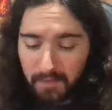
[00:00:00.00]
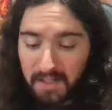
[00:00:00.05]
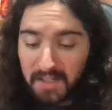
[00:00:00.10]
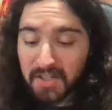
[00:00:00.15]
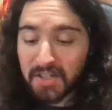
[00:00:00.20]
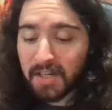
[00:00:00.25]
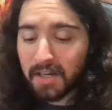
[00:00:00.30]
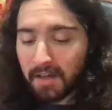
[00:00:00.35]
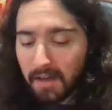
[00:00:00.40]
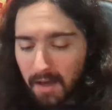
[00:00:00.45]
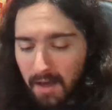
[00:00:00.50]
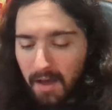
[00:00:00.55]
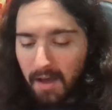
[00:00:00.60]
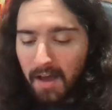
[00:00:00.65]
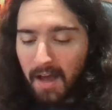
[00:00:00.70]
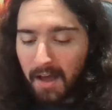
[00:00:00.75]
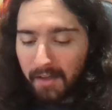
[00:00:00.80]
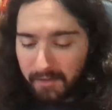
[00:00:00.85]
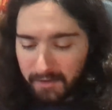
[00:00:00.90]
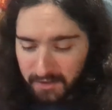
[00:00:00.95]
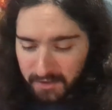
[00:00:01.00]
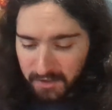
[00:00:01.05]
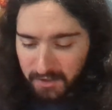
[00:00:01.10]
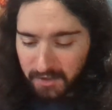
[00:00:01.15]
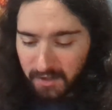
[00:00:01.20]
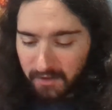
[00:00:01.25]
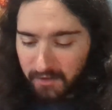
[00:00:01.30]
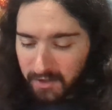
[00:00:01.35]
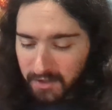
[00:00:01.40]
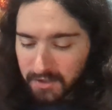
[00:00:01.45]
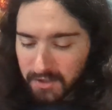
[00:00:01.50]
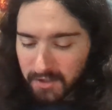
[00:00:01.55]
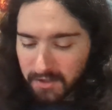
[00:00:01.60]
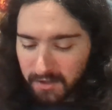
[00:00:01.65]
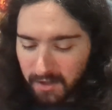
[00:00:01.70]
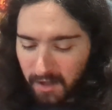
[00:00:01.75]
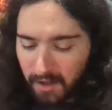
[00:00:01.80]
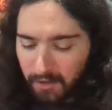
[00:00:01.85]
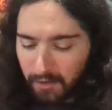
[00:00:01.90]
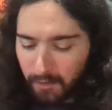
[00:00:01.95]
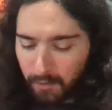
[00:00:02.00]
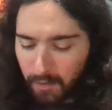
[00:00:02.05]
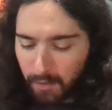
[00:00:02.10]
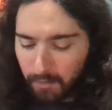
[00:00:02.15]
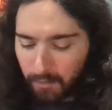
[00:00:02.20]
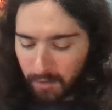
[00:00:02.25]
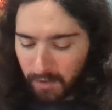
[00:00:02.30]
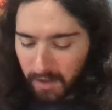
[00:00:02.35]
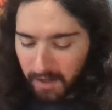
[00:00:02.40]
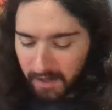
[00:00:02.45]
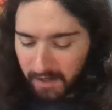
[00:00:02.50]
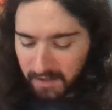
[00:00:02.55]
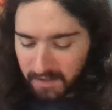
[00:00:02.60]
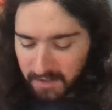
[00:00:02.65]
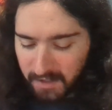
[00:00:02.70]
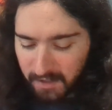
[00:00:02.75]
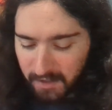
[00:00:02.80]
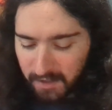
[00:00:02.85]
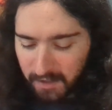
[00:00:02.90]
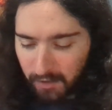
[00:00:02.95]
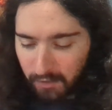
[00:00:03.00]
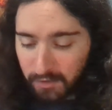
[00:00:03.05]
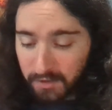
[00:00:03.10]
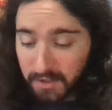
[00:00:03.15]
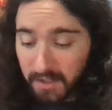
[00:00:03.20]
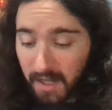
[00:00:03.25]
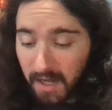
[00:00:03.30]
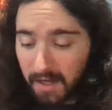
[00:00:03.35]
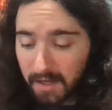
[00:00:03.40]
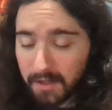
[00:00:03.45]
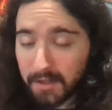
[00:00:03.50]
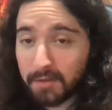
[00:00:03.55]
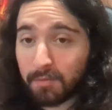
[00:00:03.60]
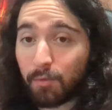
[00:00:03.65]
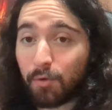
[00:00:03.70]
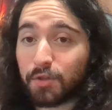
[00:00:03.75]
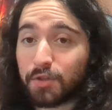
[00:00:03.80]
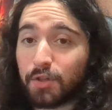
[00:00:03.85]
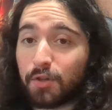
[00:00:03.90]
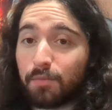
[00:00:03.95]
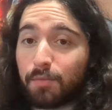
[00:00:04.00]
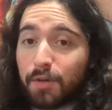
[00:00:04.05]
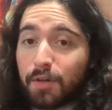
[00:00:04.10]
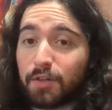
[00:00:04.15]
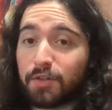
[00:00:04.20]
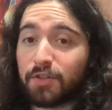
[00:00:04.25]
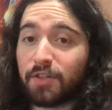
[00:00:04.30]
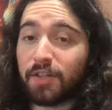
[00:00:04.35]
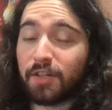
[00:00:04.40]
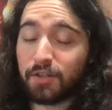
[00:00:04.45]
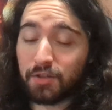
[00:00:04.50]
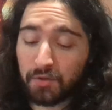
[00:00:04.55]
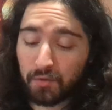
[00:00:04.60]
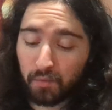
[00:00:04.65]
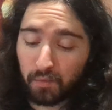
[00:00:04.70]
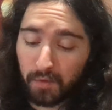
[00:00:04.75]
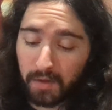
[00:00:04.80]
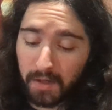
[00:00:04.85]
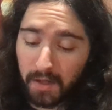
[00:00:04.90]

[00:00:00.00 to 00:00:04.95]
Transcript: see, and this is another one where, like, it's more so because it is,